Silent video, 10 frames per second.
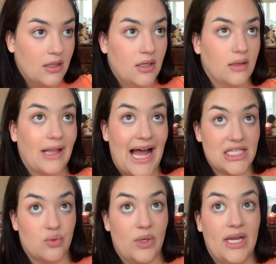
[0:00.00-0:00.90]

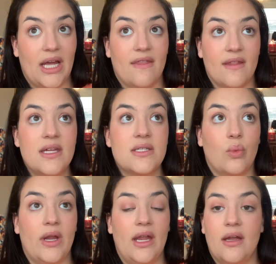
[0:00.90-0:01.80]
last week and this
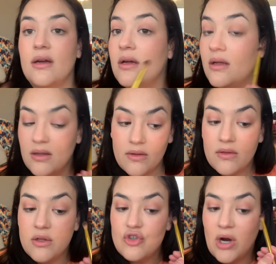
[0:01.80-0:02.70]
week,
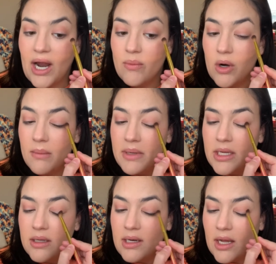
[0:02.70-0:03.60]
the drywall
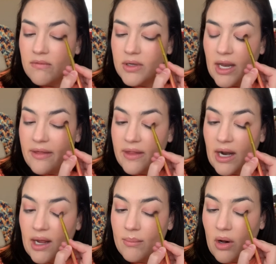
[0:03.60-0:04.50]
man, every day that
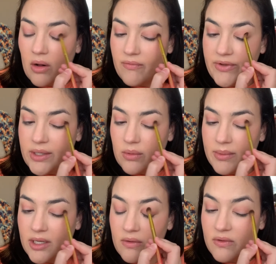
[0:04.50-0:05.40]
I'm off, he will
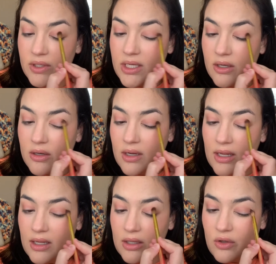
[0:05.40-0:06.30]
be over here,
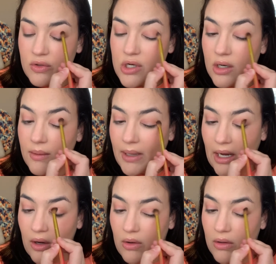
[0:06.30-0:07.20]
and you talk
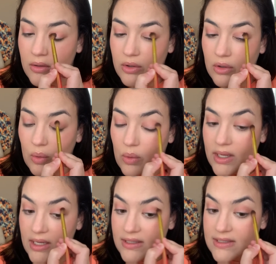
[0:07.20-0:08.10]
about
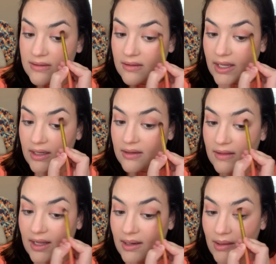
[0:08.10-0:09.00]
noise, like
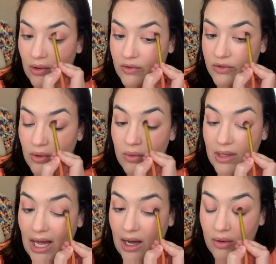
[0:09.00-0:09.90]
they are so
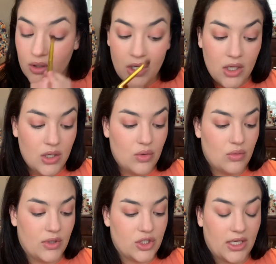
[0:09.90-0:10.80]
loud,
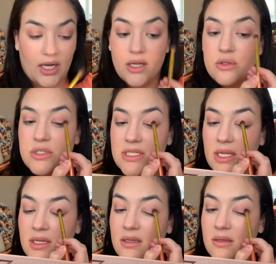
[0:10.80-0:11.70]
which like I
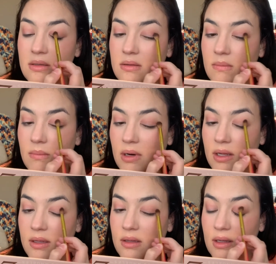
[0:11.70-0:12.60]
understand,
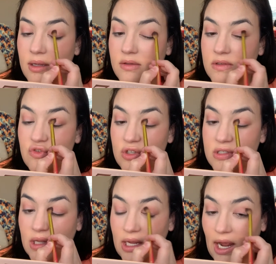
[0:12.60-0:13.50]
but it's
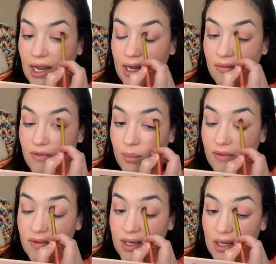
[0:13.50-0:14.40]
just like I can't film a
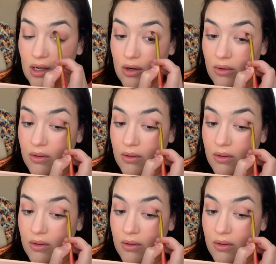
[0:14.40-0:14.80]
video